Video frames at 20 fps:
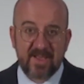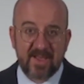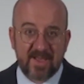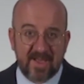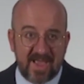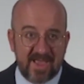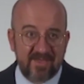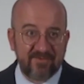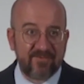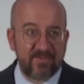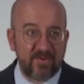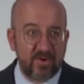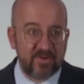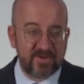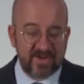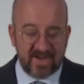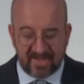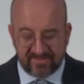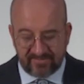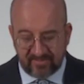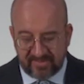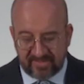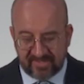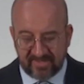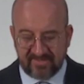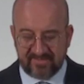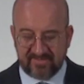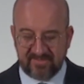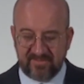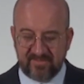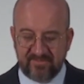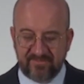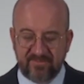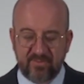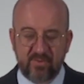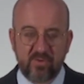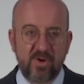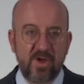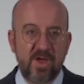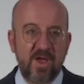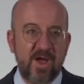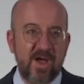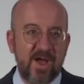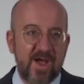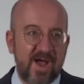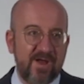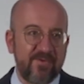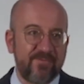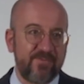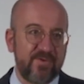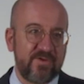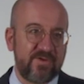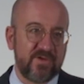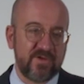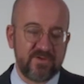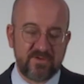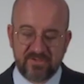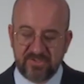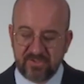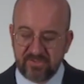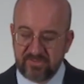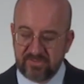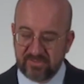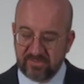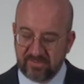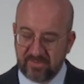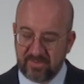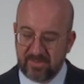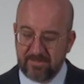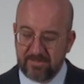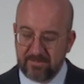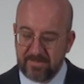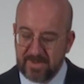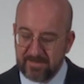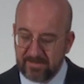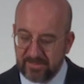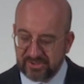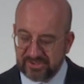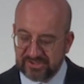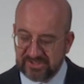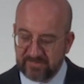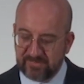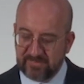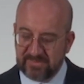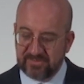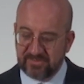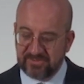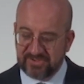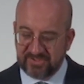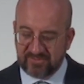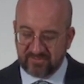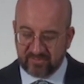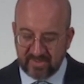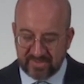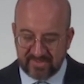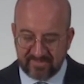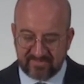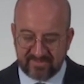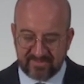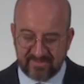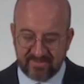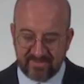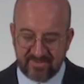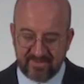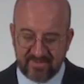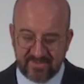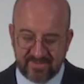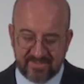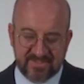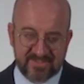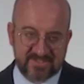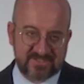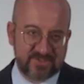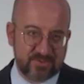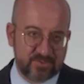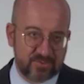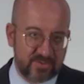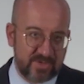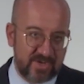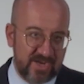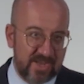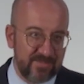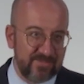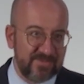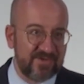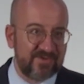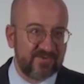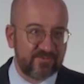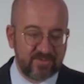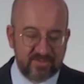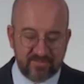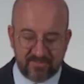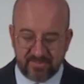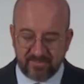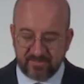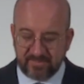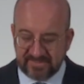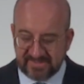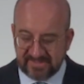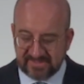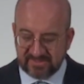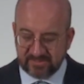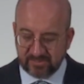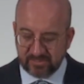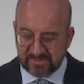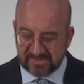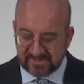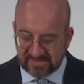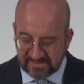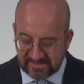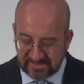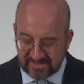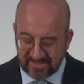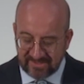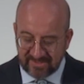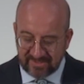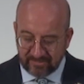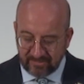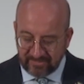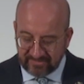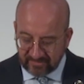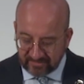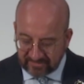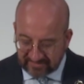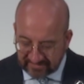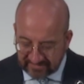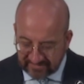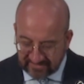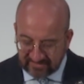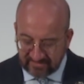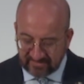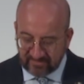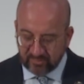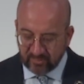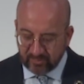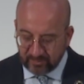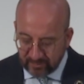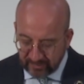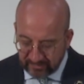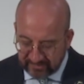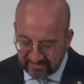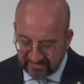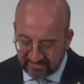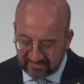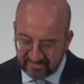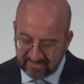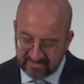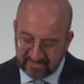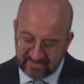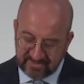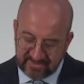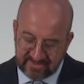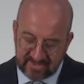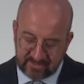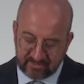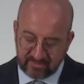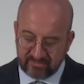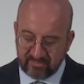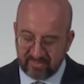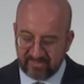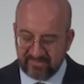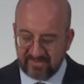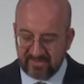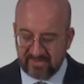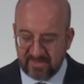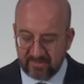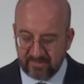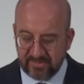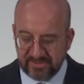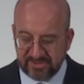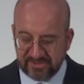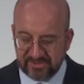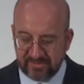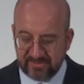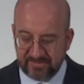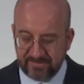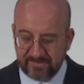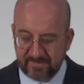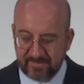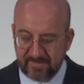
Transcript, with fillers: I have long advocated for African Union membership in the G20. So I am extremely pleased to see we succeeded to put it in our draft declaration.